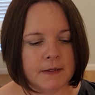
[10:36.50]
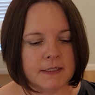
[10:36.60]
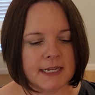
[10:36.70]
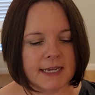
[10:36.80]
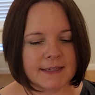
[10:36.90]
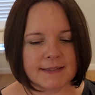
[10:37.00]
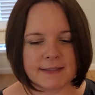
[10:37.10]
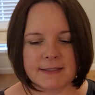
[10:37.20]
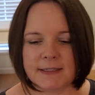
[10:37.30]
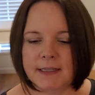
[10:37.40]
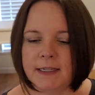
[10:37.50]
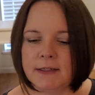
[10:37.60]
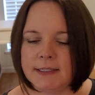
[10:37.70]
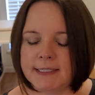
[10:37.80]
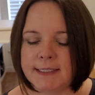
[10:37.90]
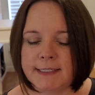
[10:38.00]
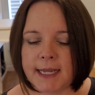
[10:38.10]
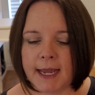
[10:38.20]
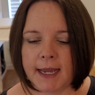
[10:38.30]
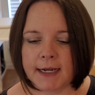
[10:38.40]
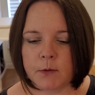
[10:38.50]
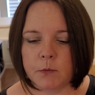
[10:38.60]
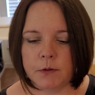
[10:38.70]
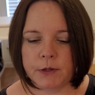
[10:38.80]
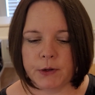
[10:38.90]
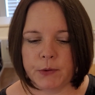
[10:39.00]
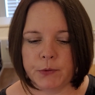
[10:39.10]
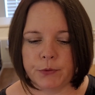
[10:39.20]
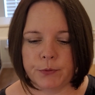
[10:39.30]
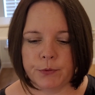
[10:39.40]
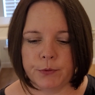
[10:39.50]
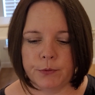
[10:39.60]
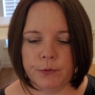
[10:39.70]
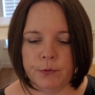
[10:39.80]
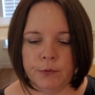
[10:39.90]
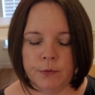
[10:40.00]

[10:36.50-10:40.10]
Next little stack we'll go through.